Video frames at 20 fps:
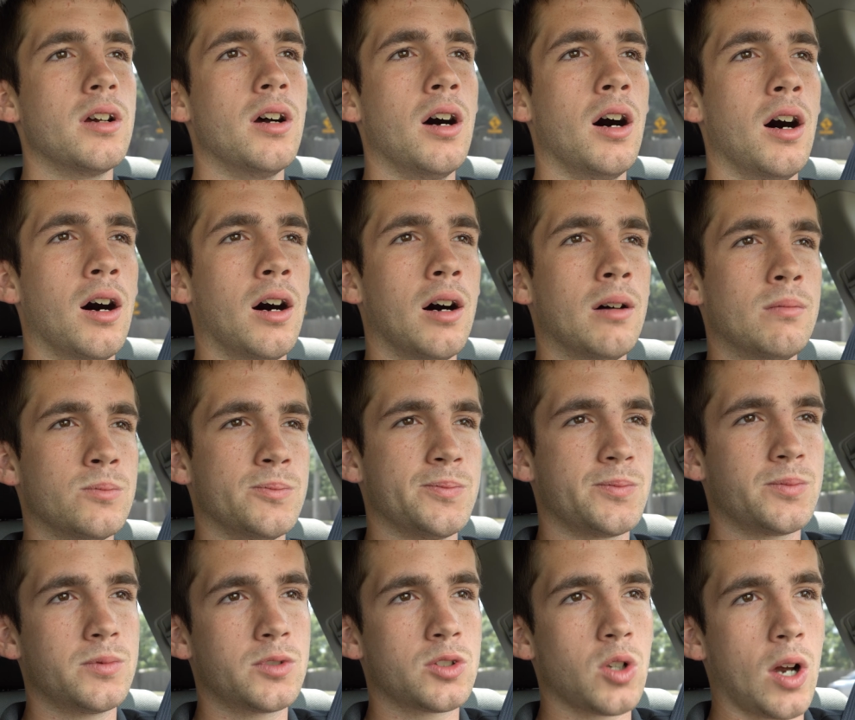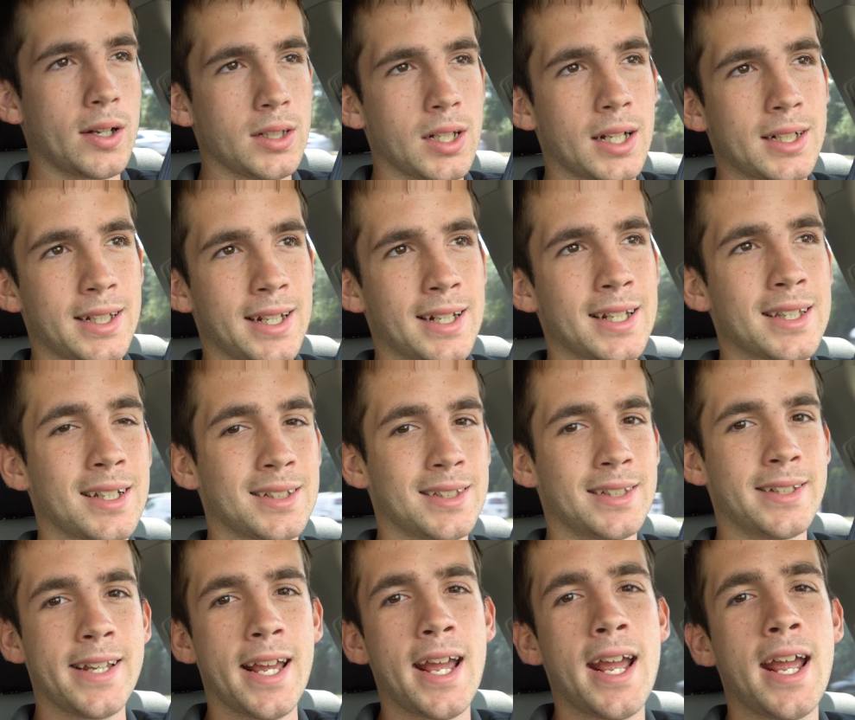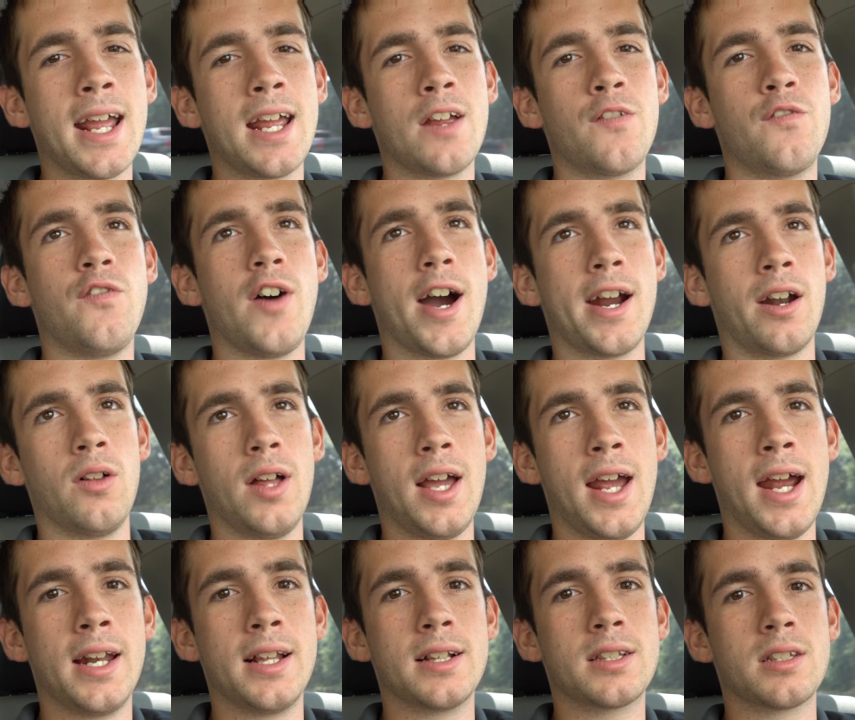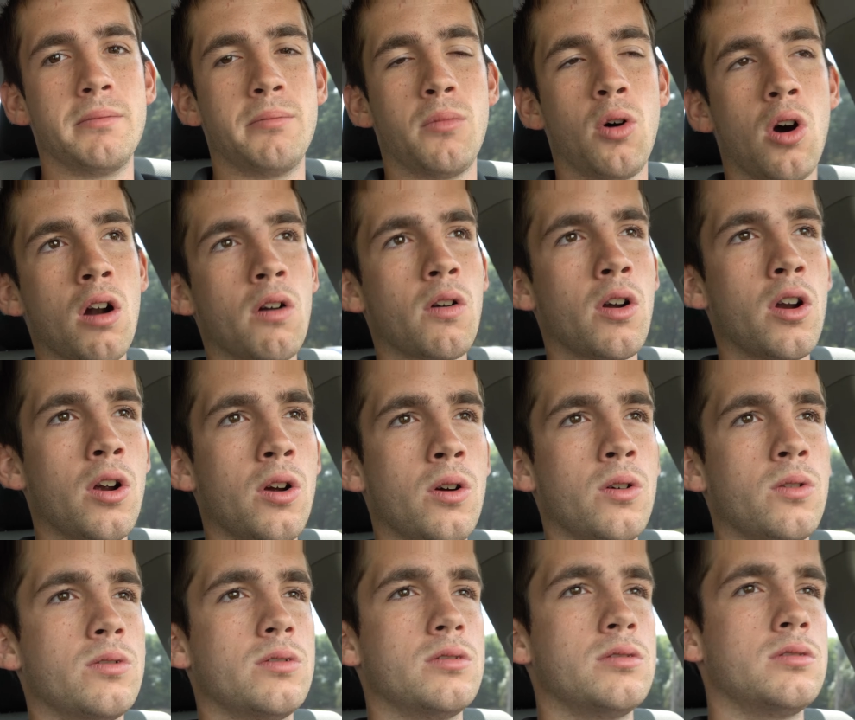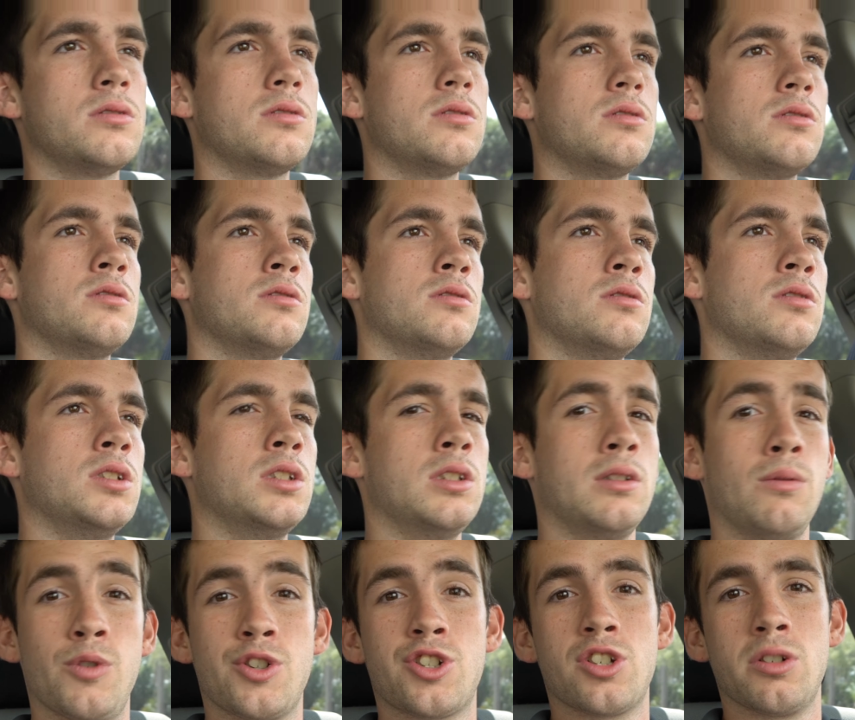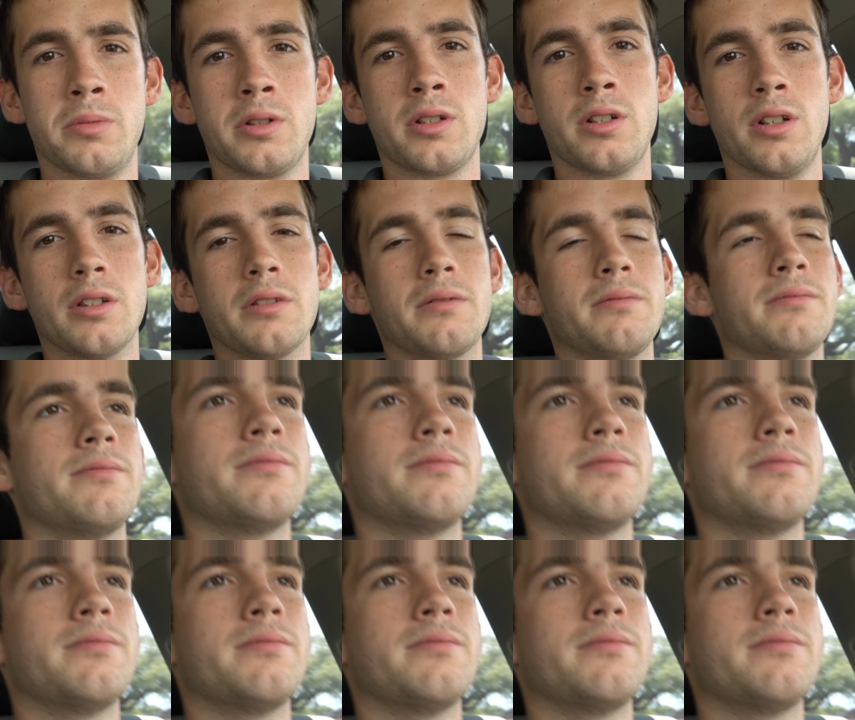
Um, so I'd like to get it done today, final edit tomorrow, and then we should be good.